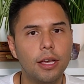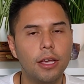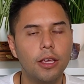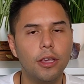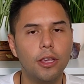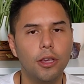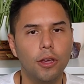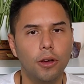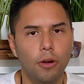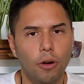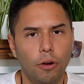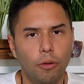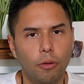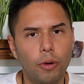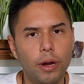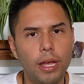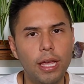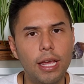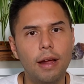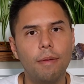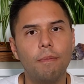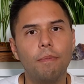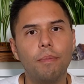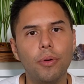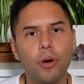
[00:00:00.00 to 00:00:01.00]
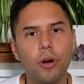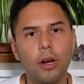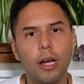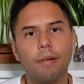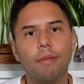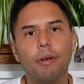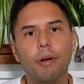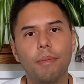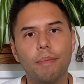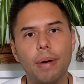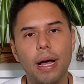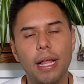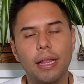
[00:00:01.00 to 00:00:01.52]
you read a book
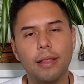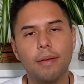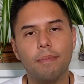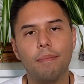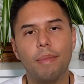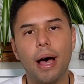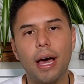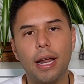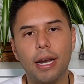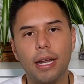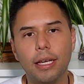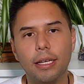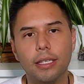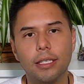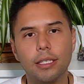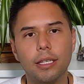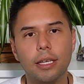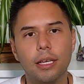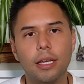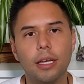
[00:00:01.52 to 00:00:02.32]
about mathematics.